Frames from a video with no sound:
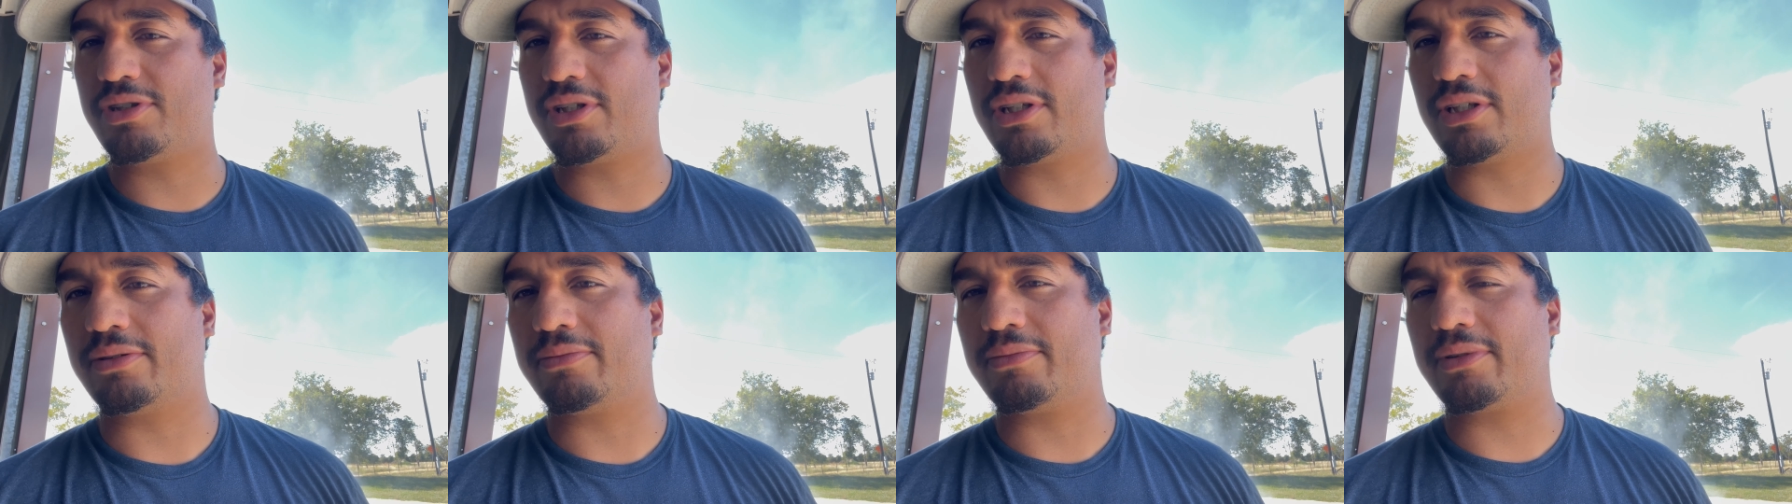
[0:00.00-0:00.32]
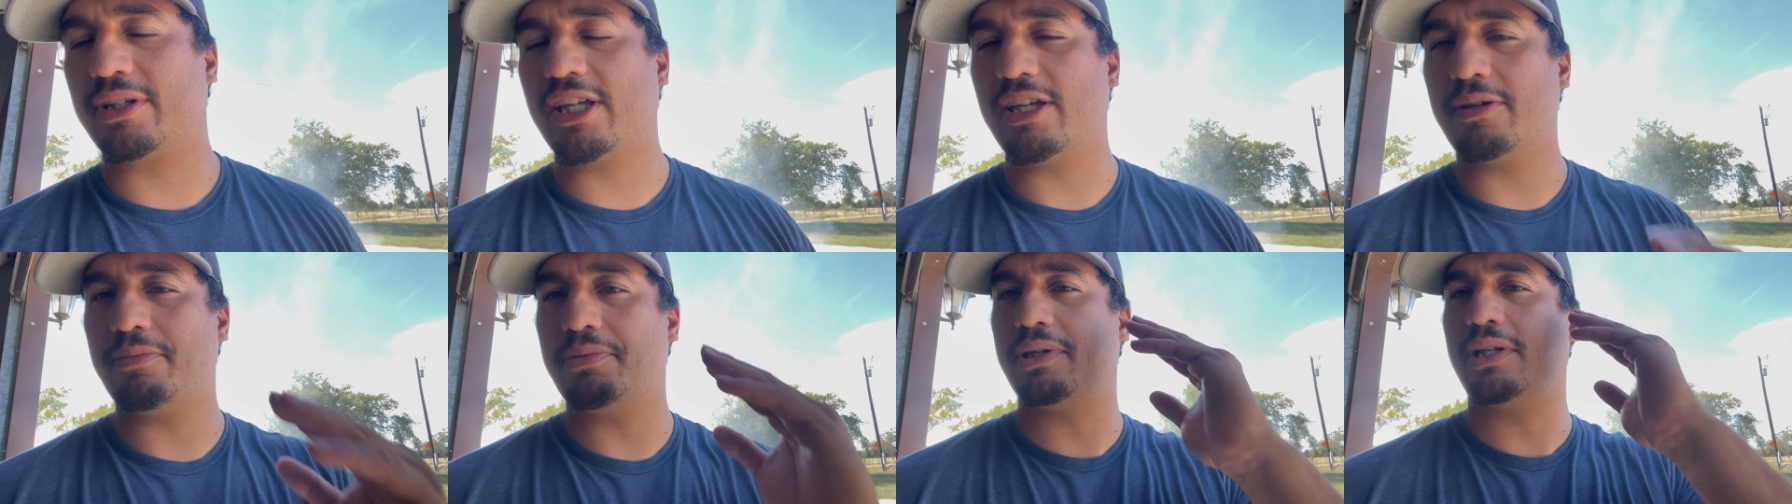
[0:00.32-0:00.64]
and
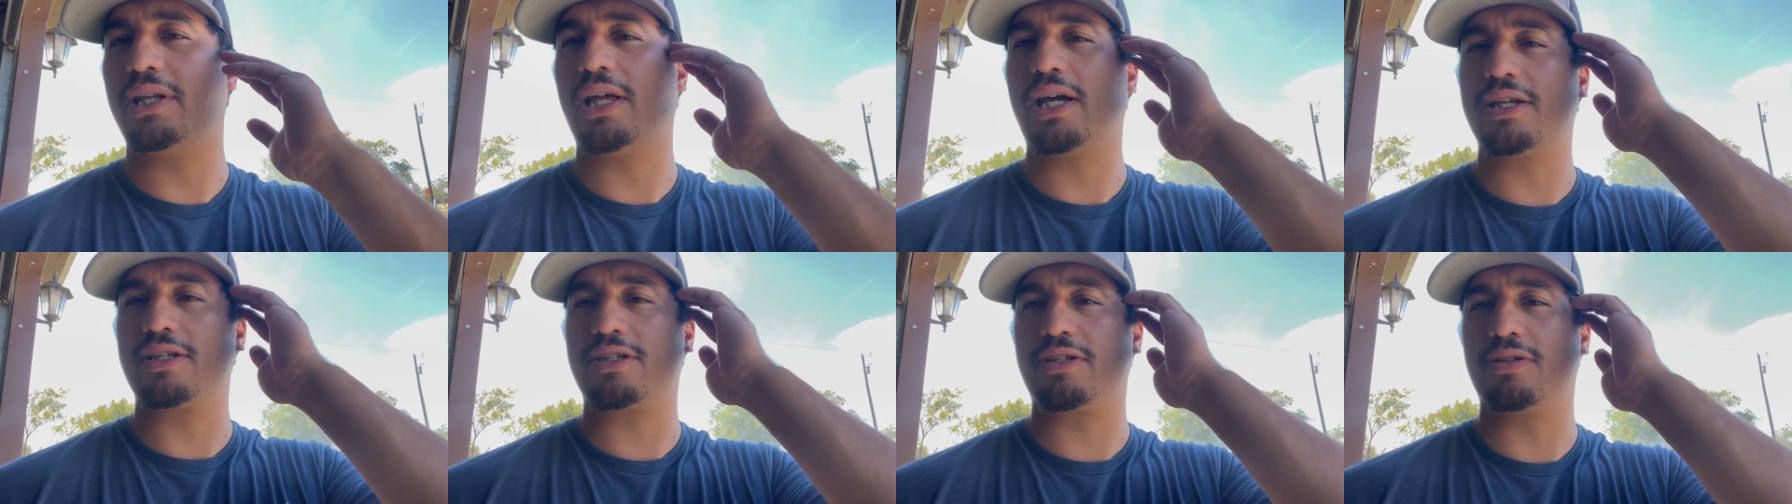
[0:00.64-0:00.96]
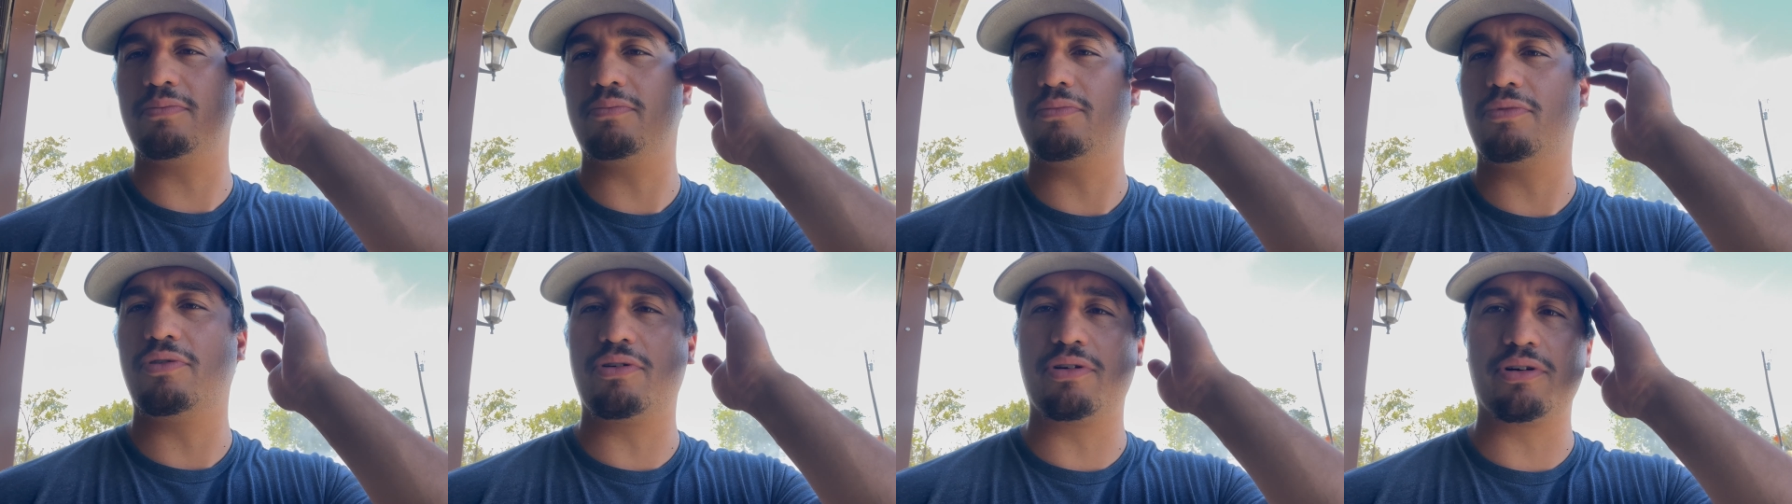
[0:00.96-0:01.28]
keep it nice
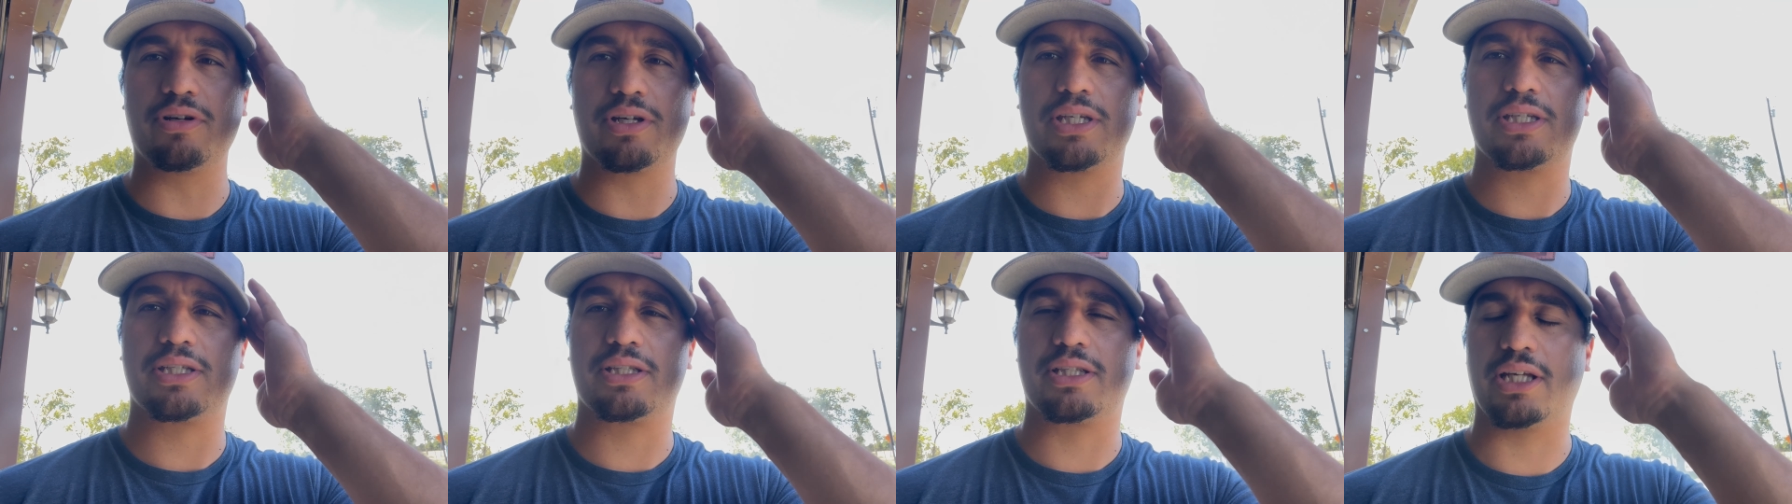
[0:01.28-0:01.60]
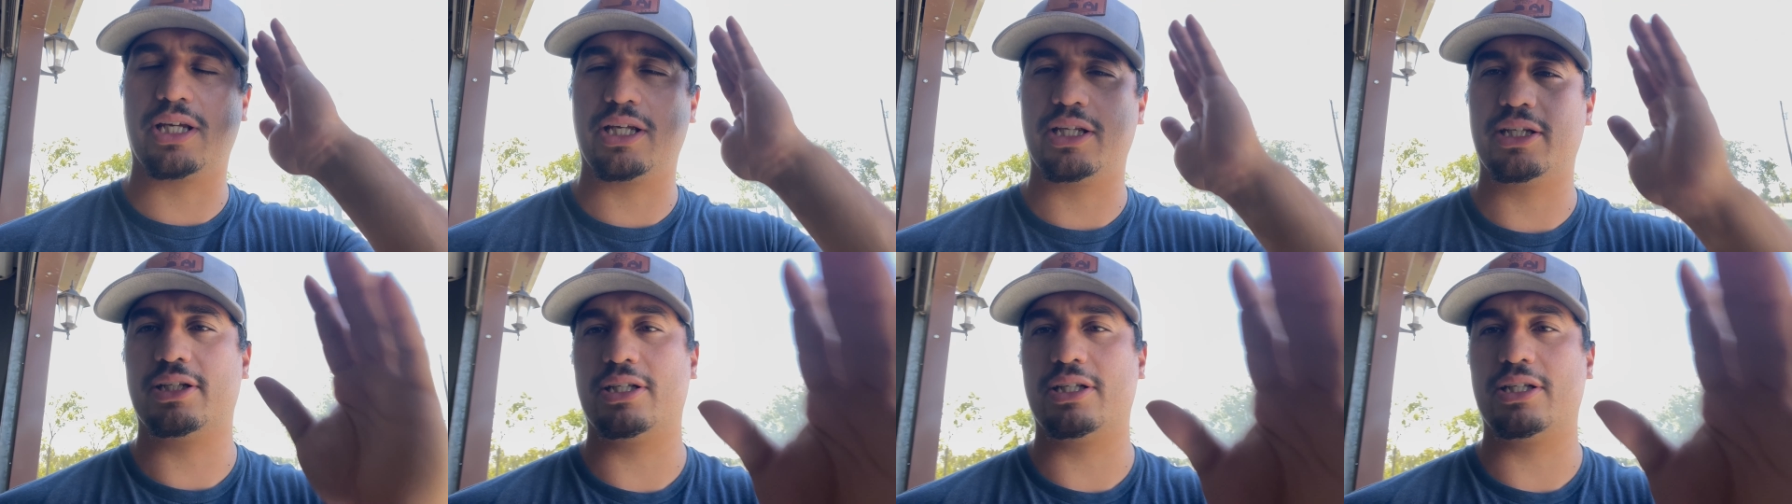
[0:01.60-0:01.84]
and moist, and